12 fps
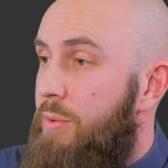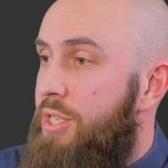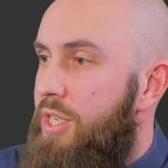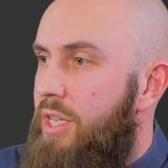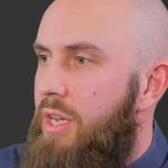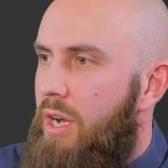we
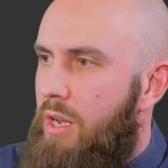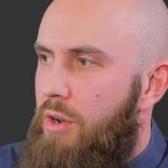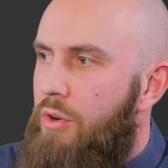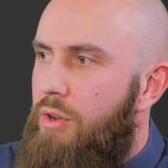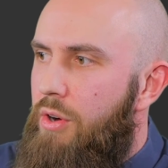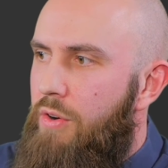see a
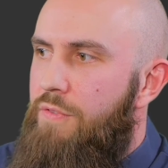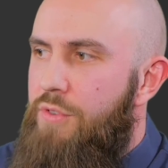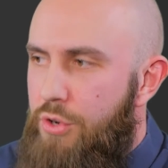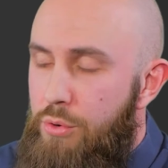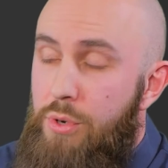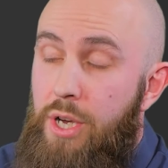lot of
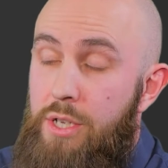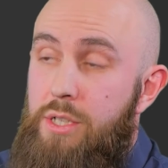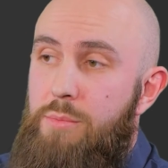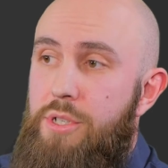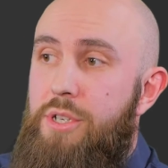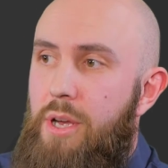new
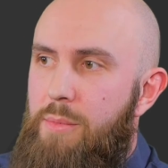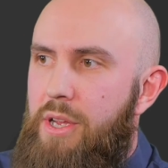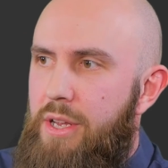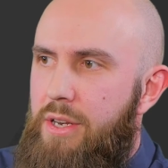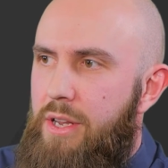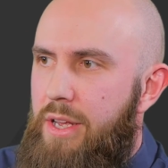customers
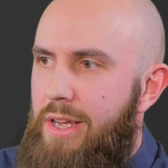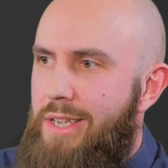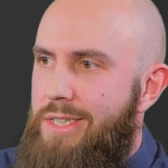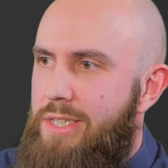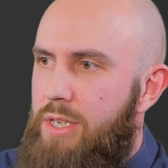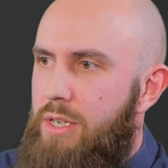coming in
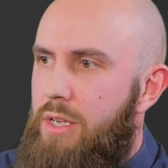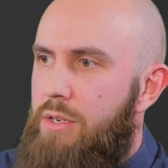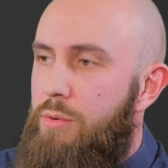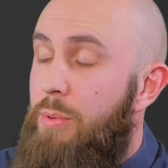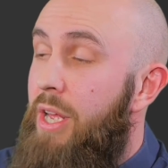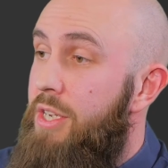is
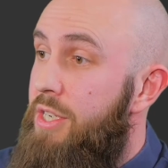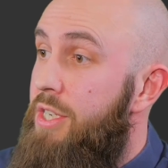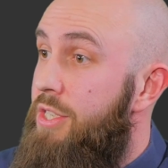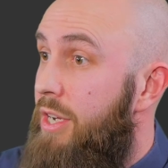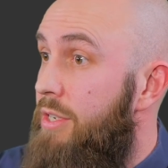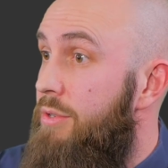replacing
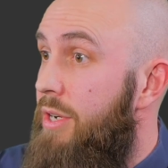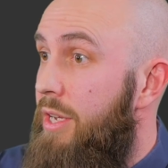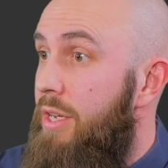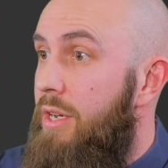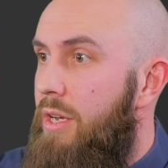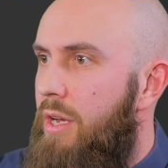
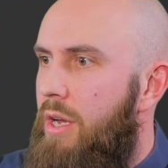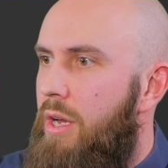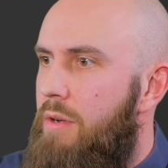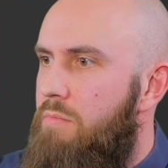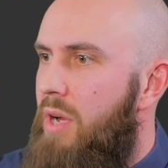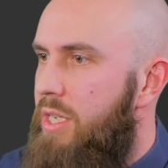Sunray.
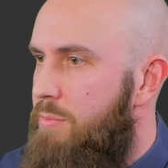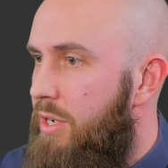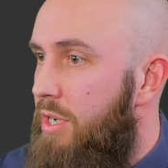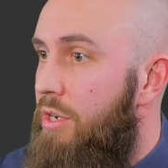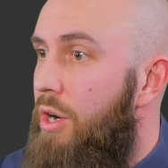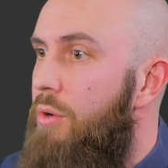As
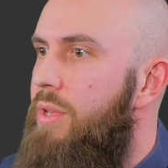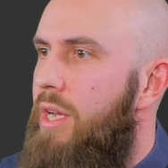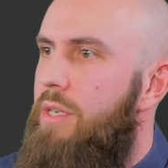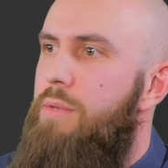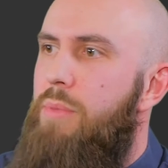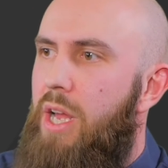many know,
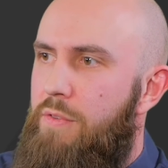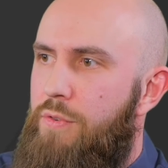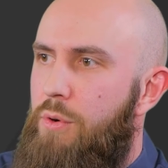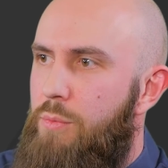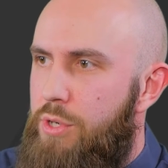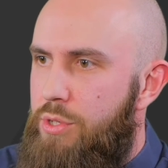that
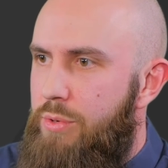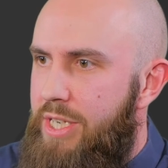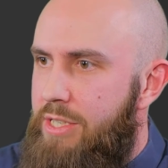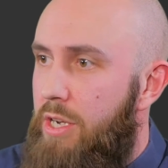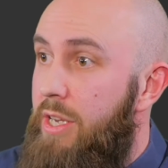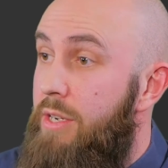platform was
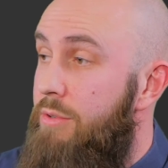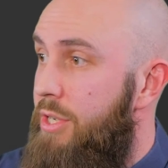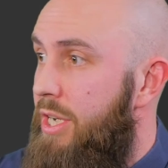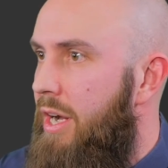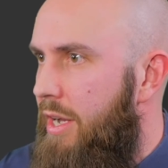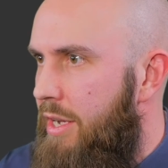recently
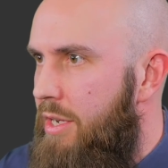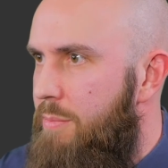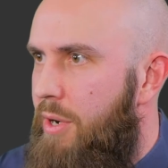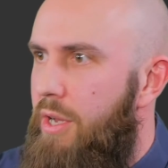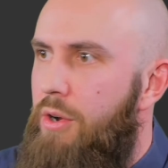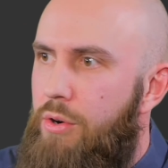
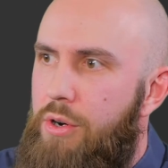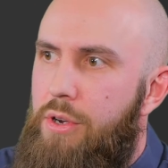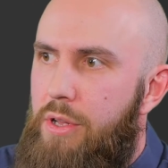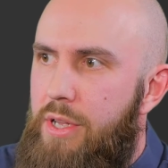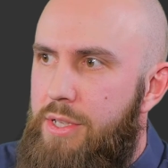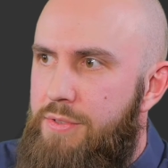retired by
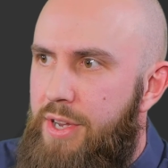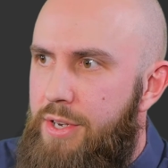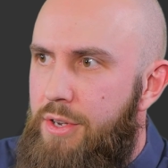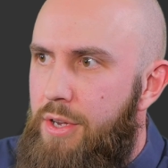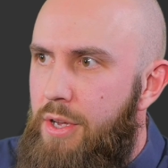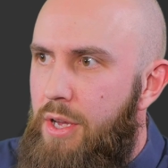Oracle, its
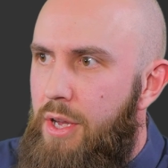vendor,